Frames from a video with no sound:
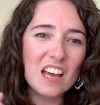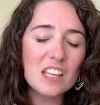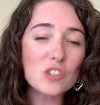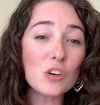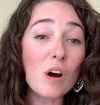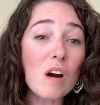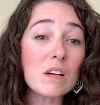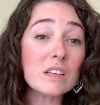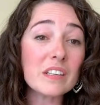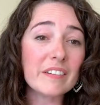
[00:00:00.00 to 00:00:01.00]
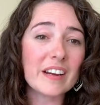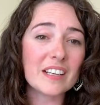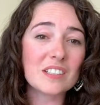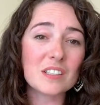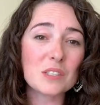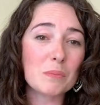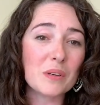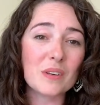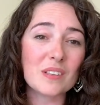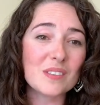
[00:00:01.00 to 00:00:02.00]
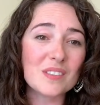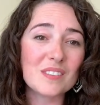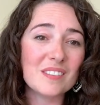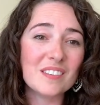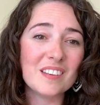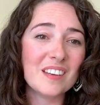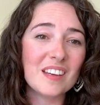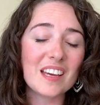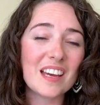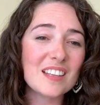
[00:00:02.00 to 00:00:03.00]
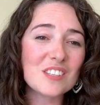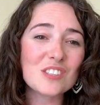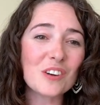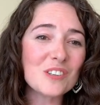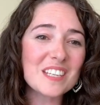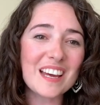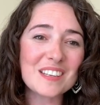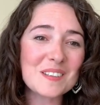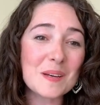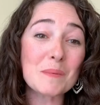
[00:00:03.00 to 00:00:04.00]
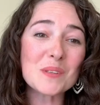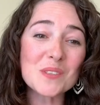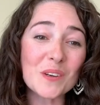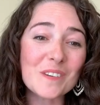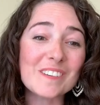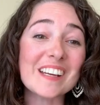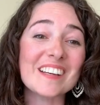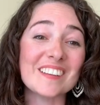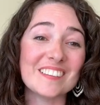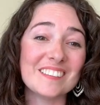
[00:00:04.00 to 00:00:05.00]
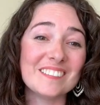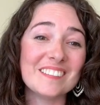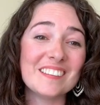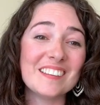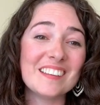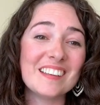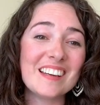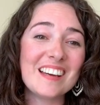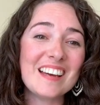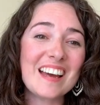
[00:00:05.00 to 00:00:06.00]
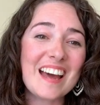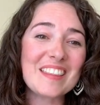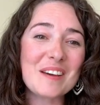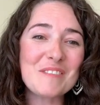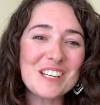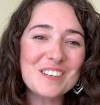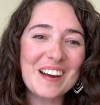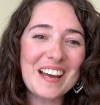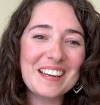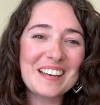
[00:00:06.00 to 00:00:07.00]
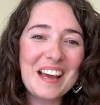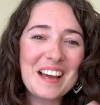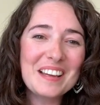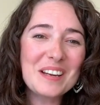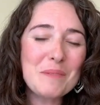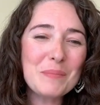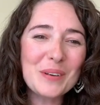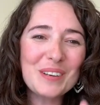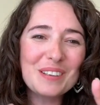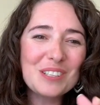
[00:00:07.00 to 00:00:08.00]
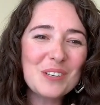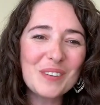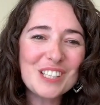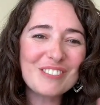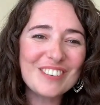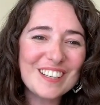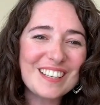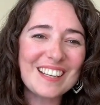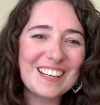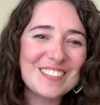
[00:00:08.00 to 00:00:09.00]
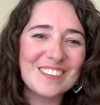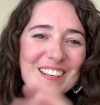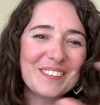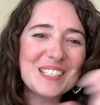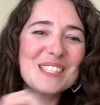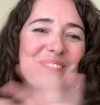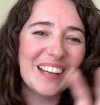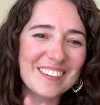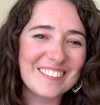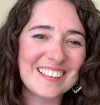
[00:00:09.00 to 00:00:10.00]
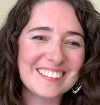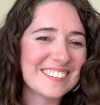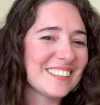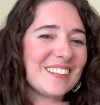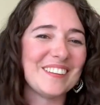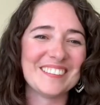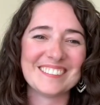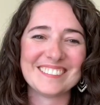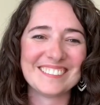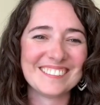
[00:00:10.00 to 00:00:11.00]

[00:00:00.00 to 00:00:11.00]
It's your own direct experience. It's so tender but so real. And then we try and, put too much fertilizer on it, we smother it. gone.